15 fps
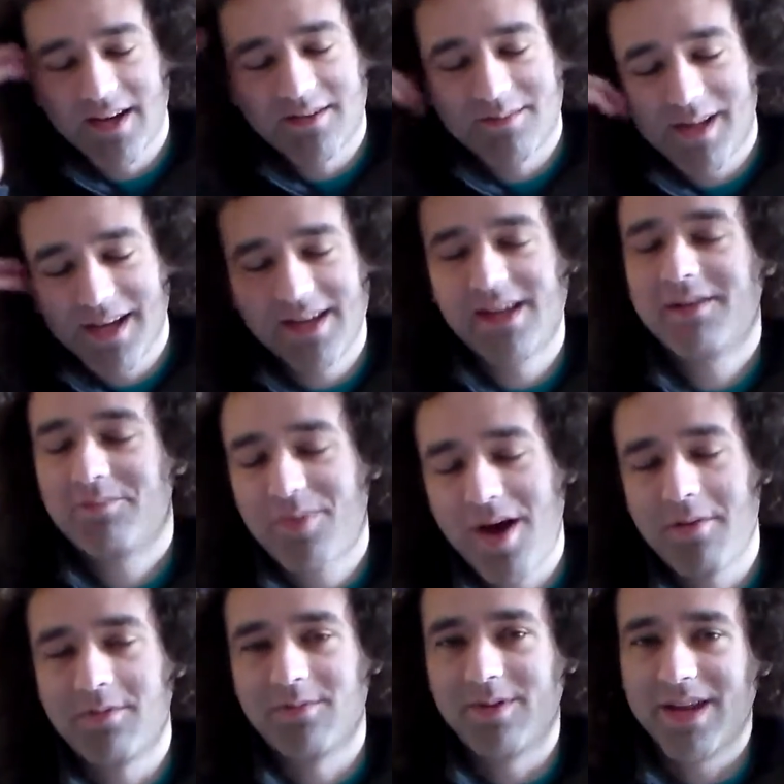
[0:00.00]
And I'm like, "Yeah,
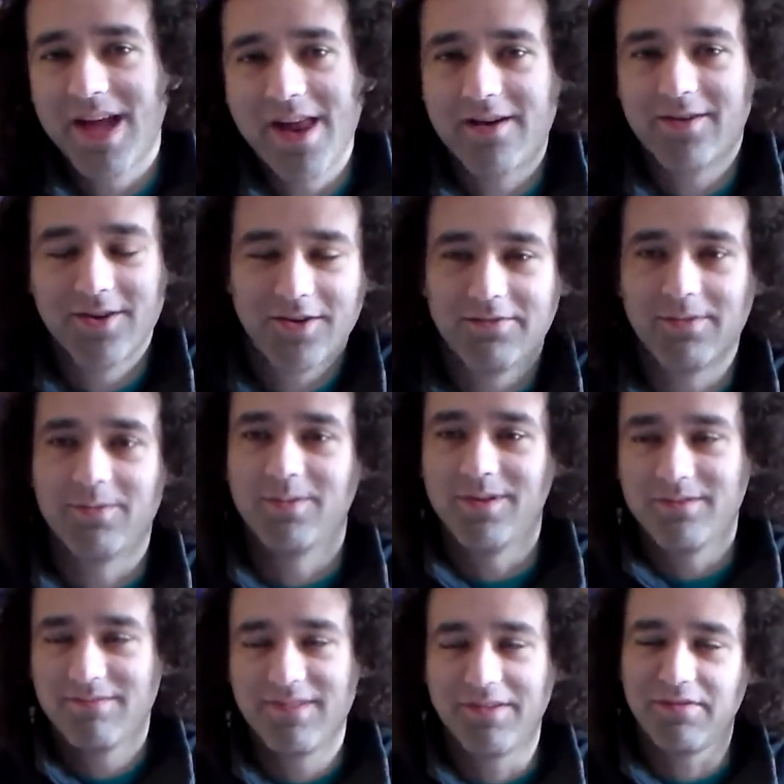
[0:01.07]
probably. I don't know
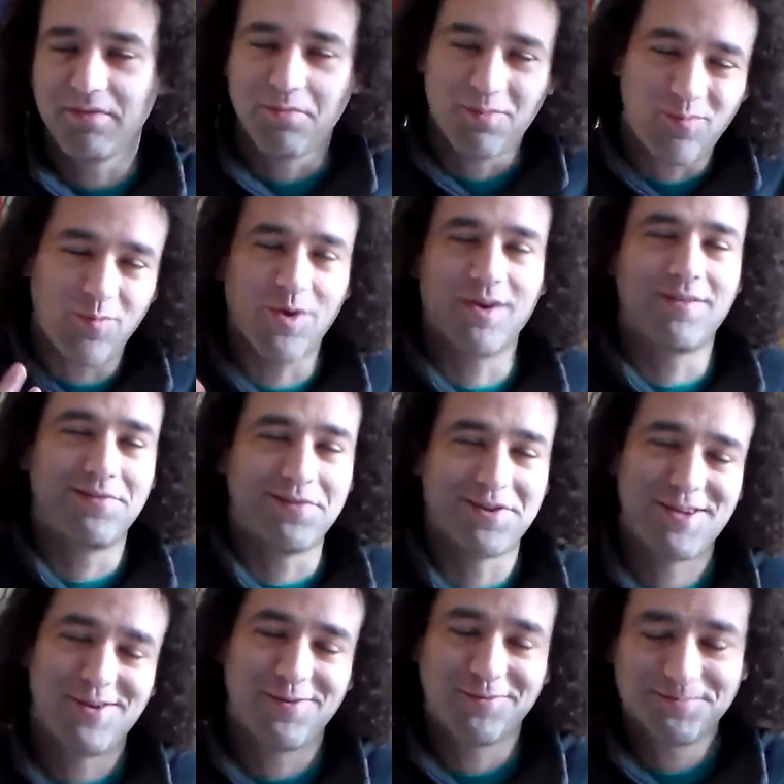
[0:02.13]
if it would work
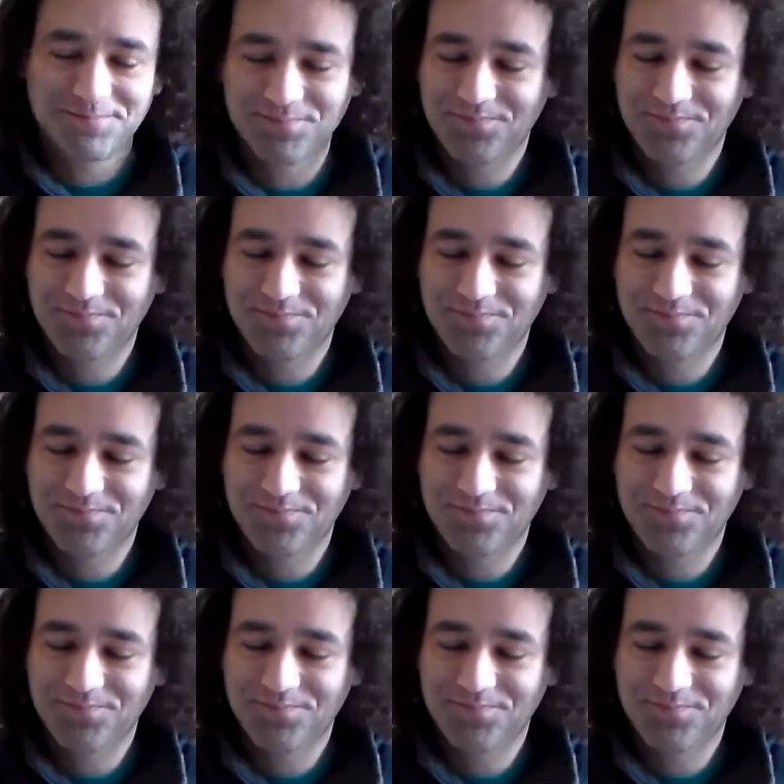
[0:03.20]
for you."